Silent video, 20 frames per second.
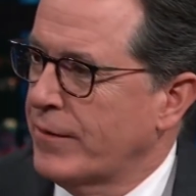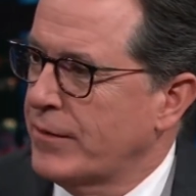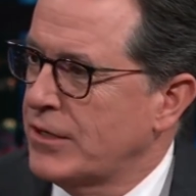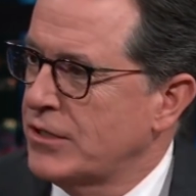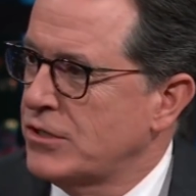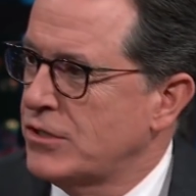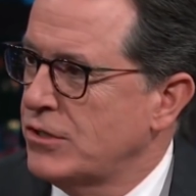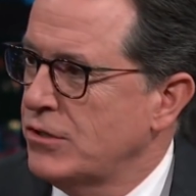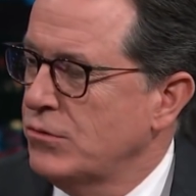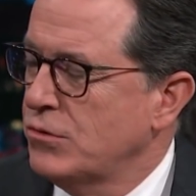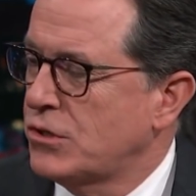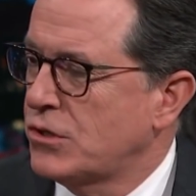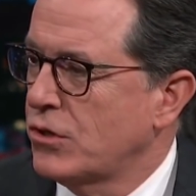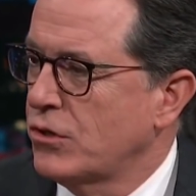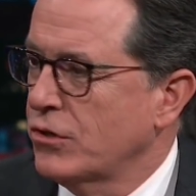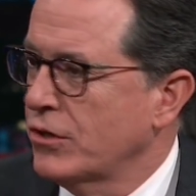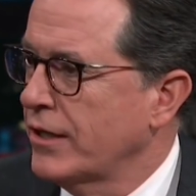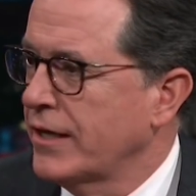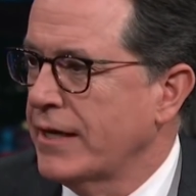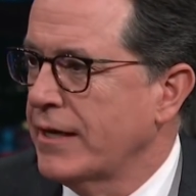Because you
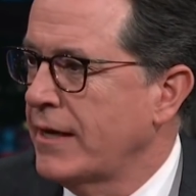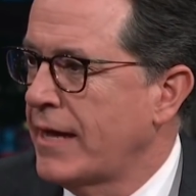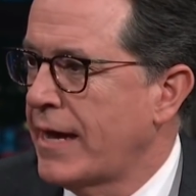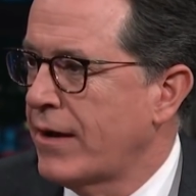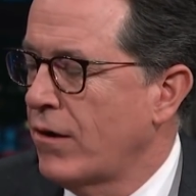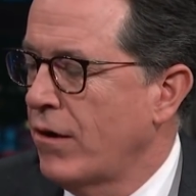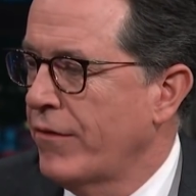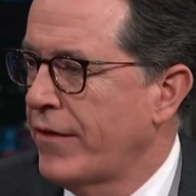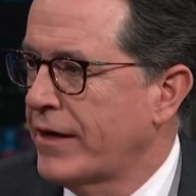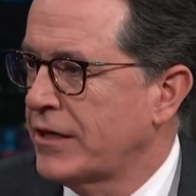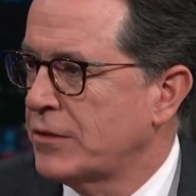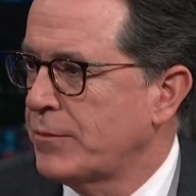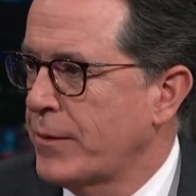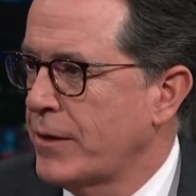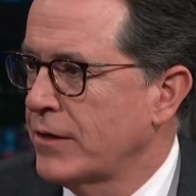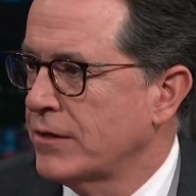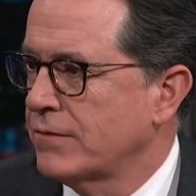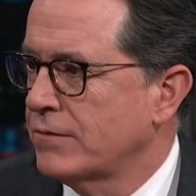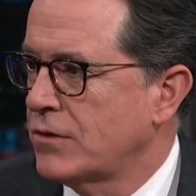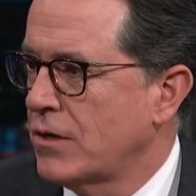certainly had all that
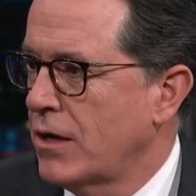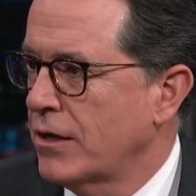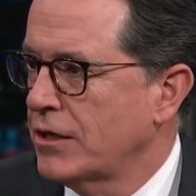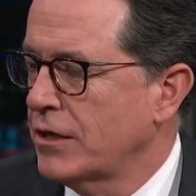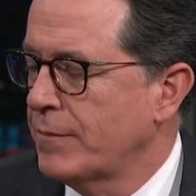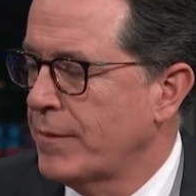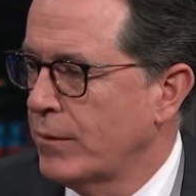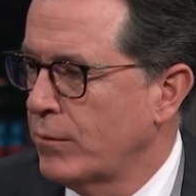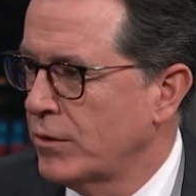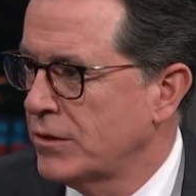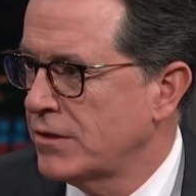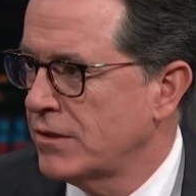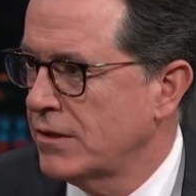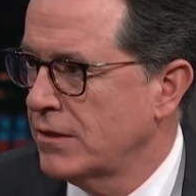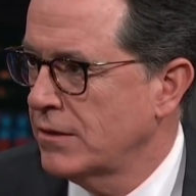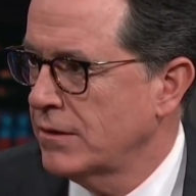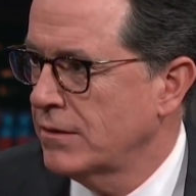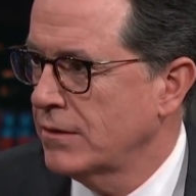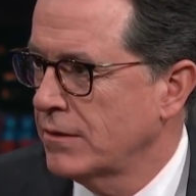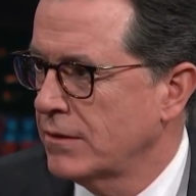experience of talking to people. What's,
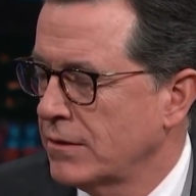different the...